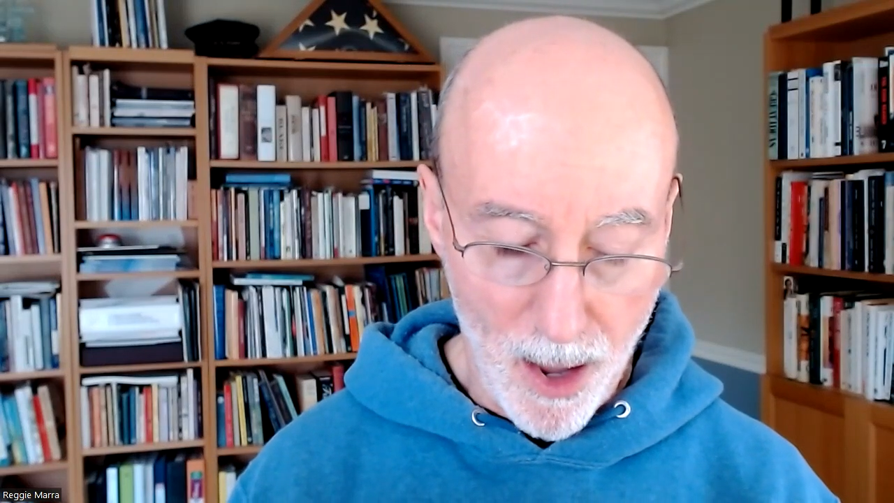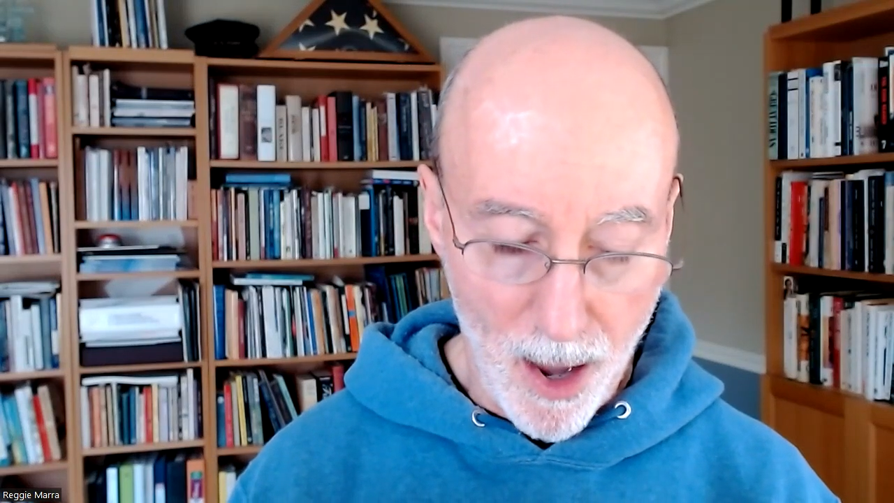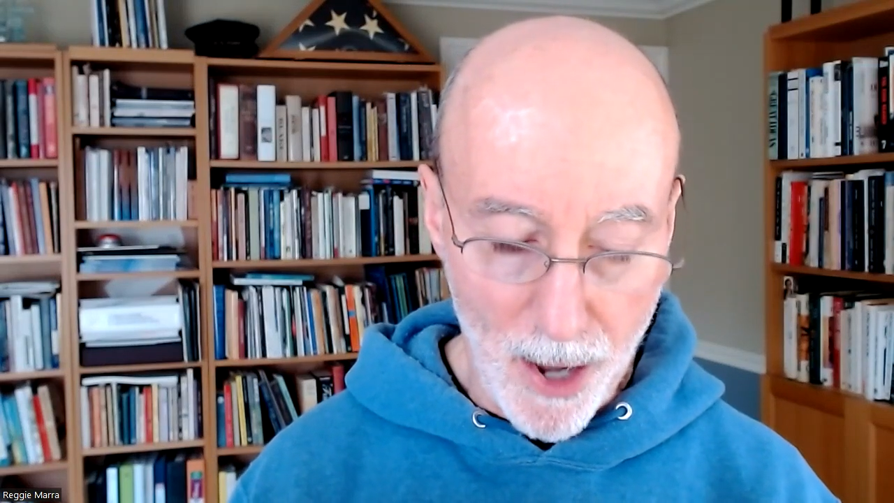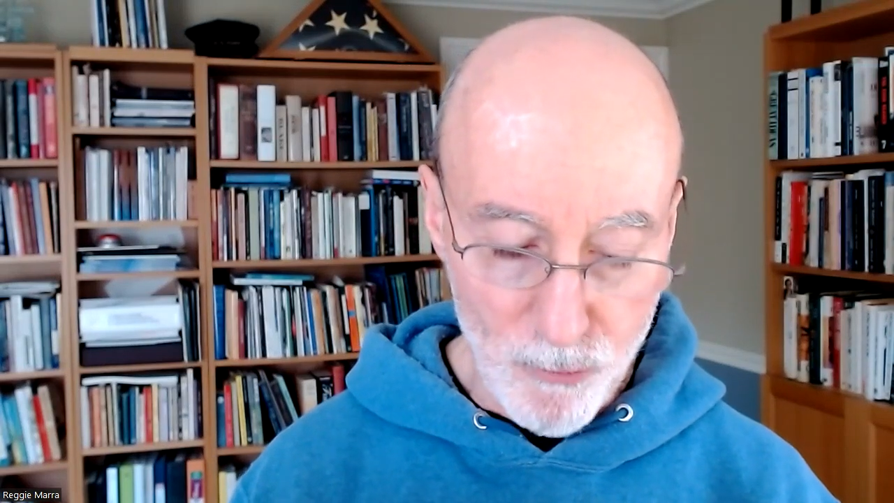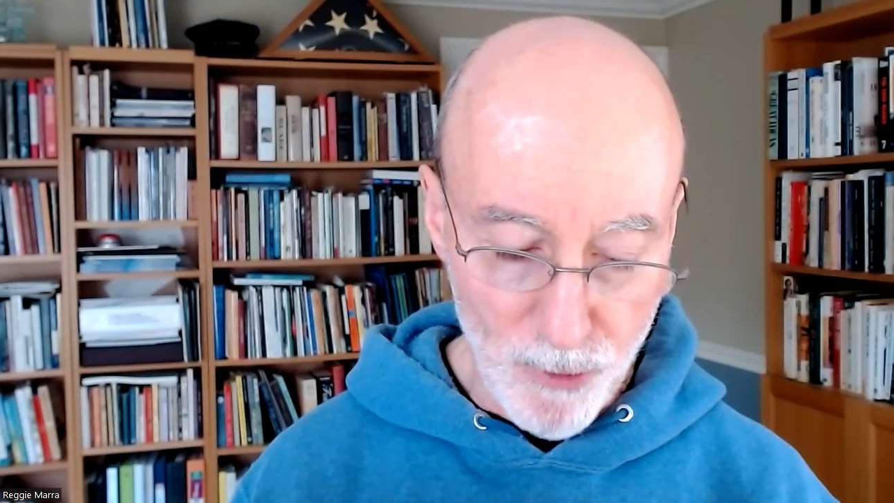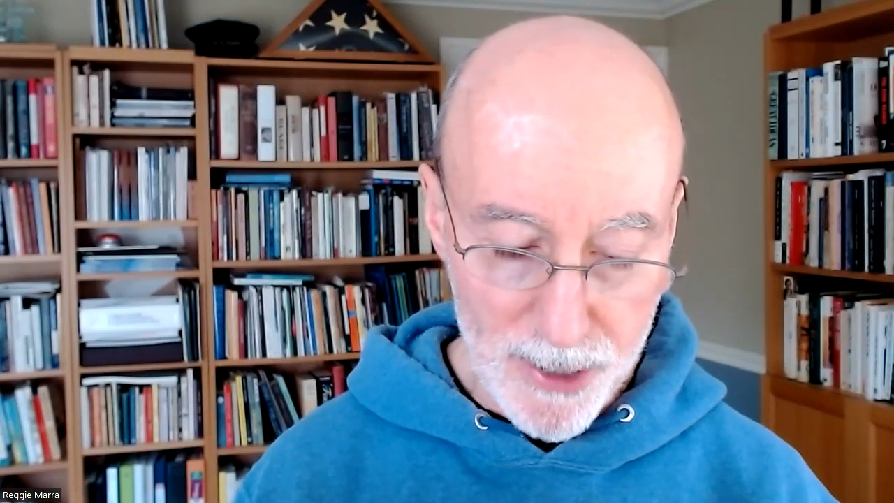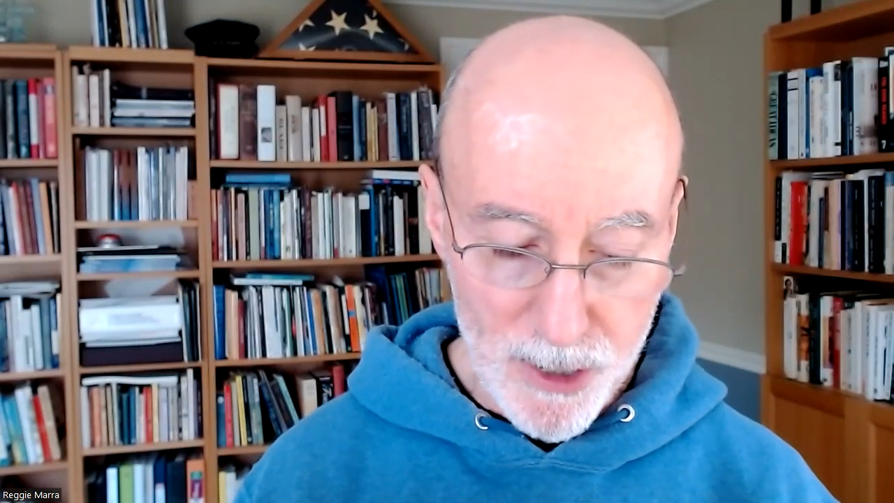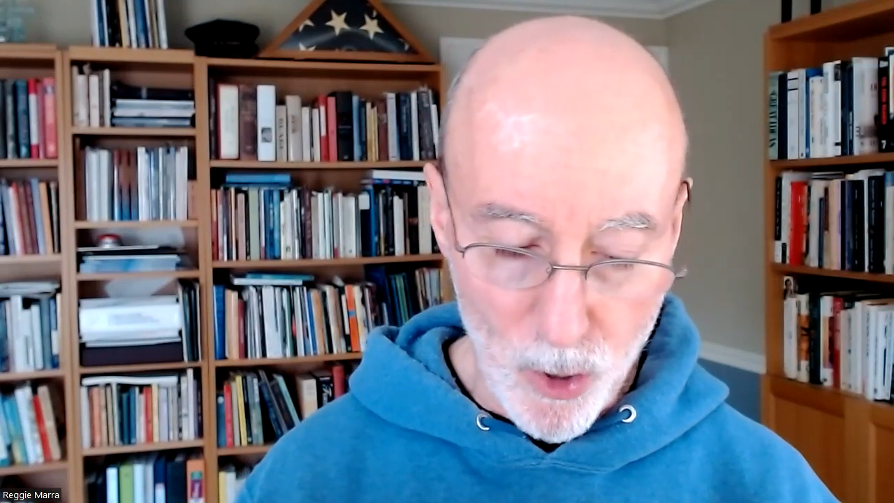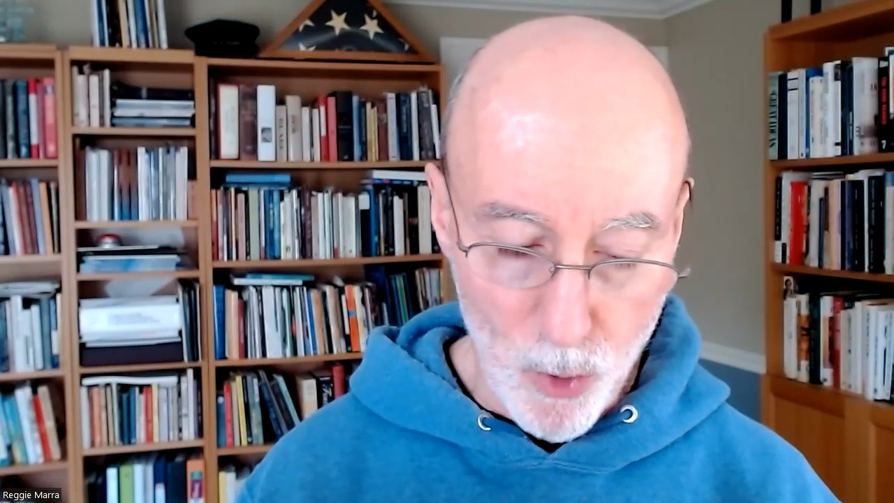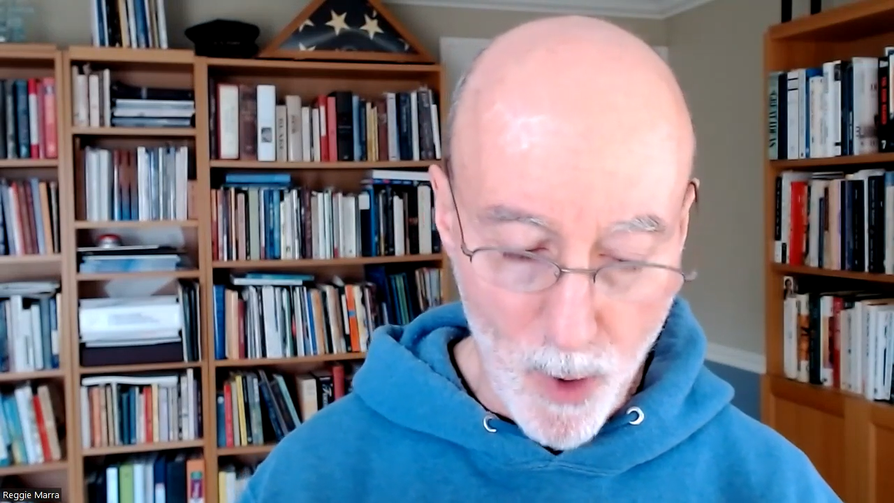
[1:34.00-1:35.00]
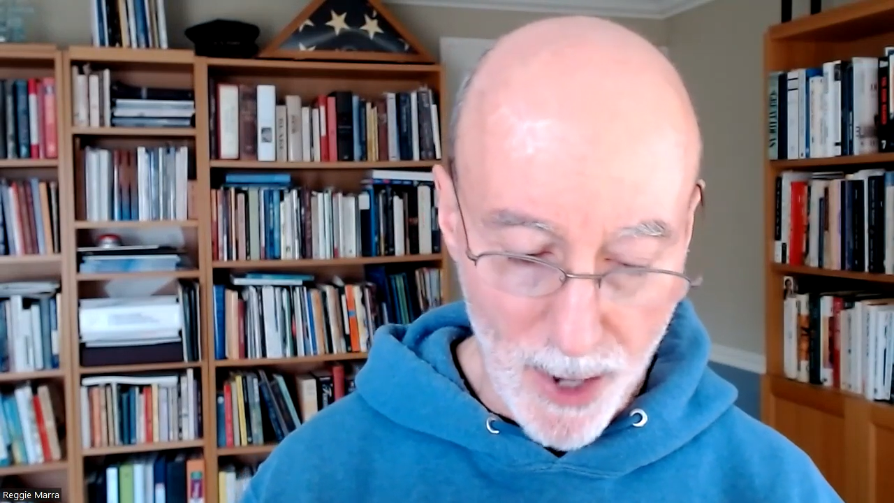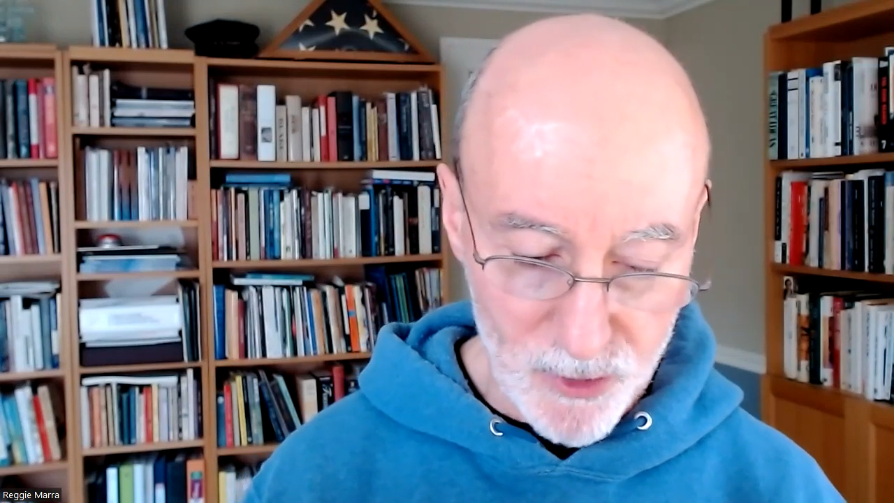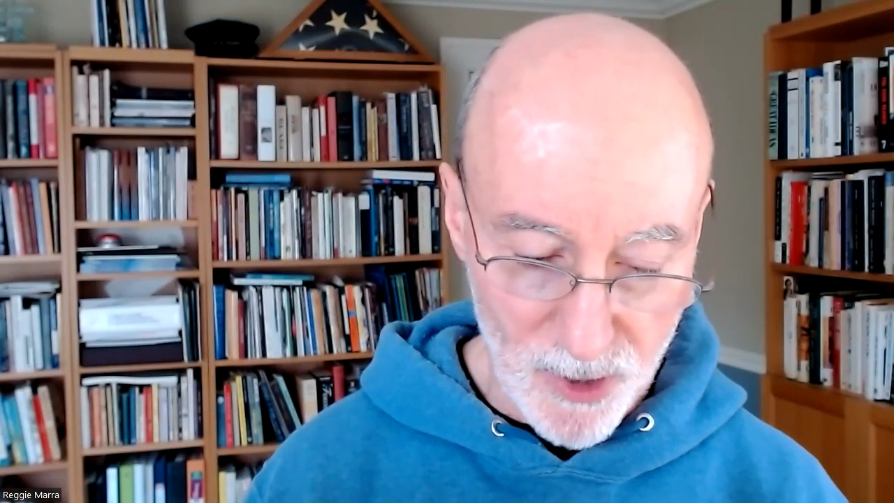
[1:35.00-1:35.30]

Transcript: On radio watch,